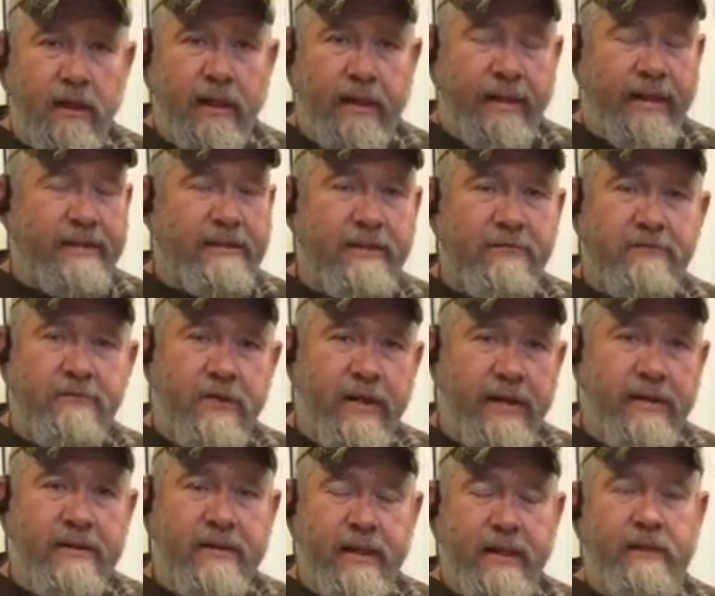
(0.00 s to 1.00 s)
And that's a
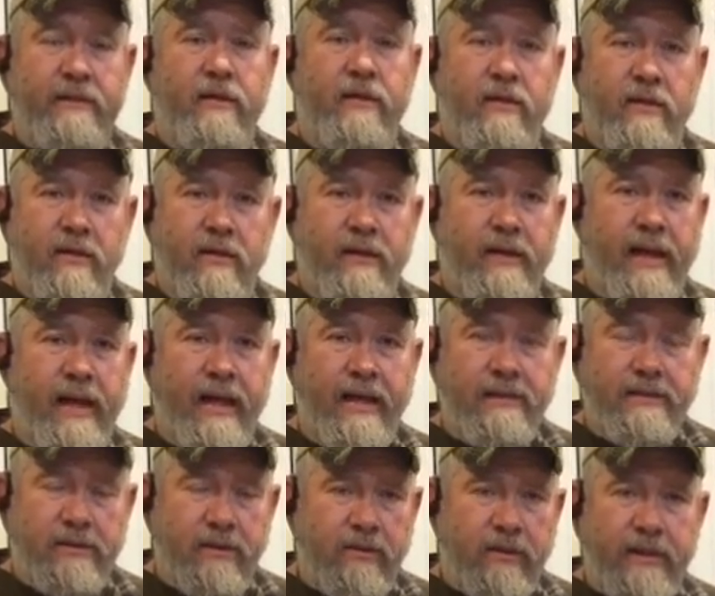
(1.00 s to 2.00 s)
fun thing to learn,
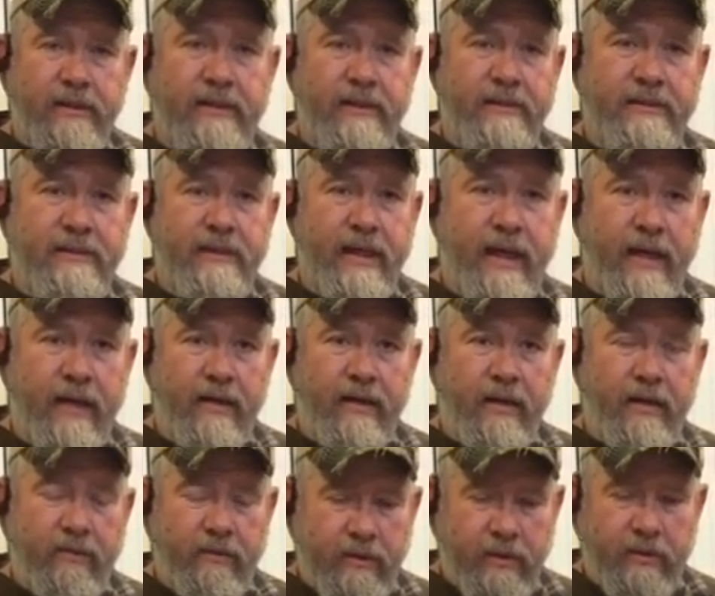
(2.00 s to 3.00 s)
guys. Don't let that scare
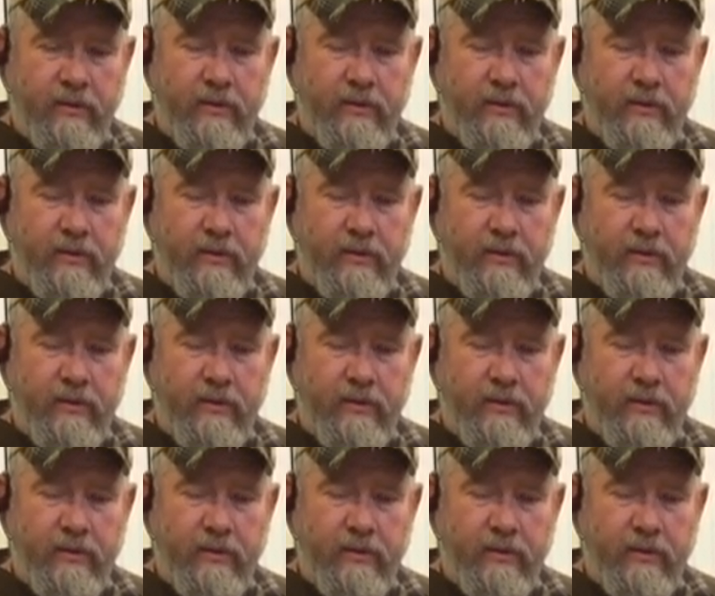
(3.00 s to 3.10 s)
you.